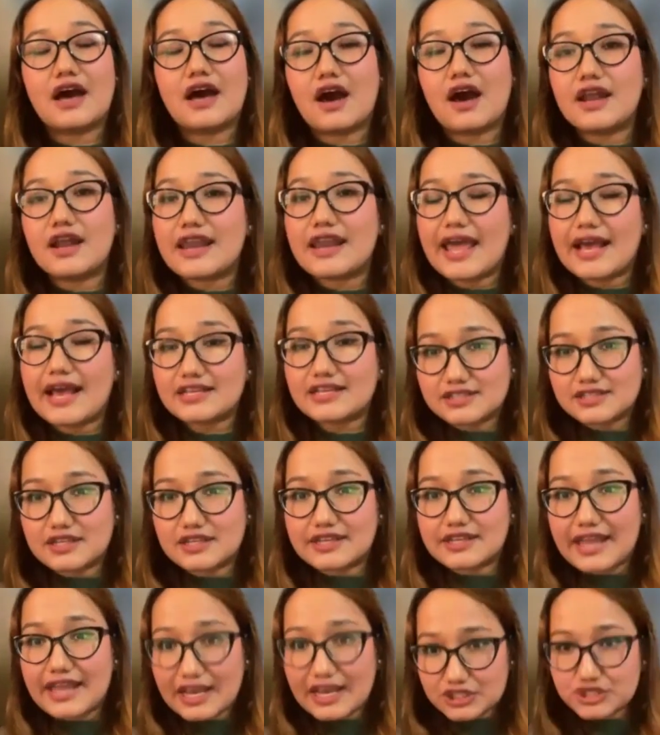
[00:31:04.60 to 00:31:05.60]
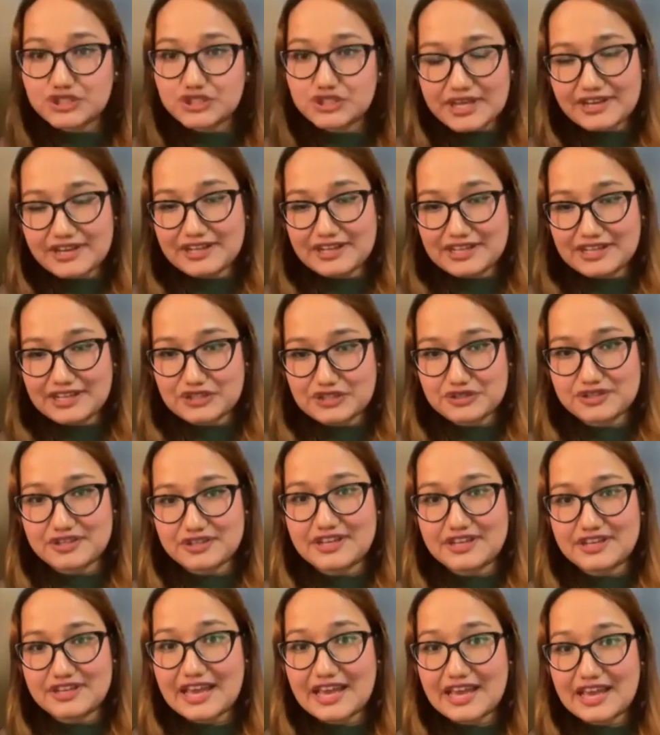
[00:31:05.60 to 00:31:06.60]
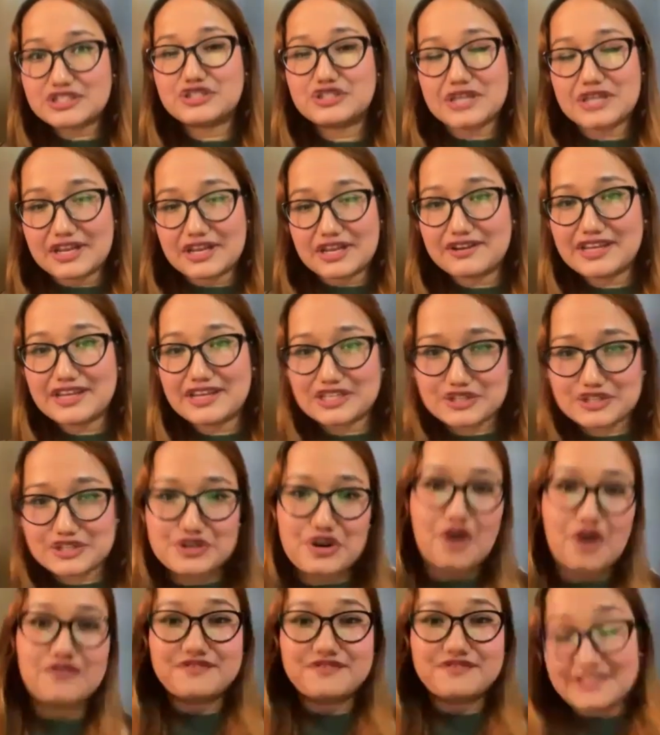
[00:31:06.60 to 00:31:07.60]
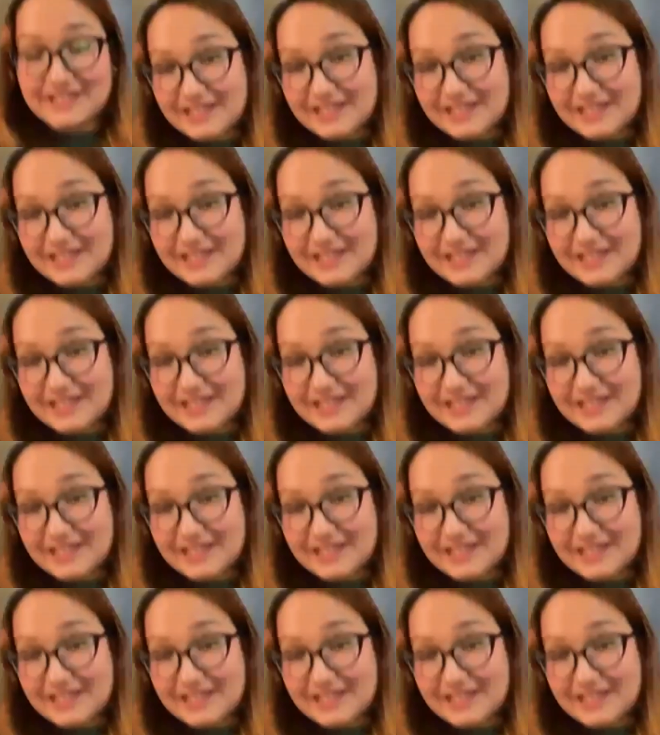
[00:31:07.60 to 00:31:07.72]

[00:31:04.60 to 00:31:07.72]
a next next generation next generation of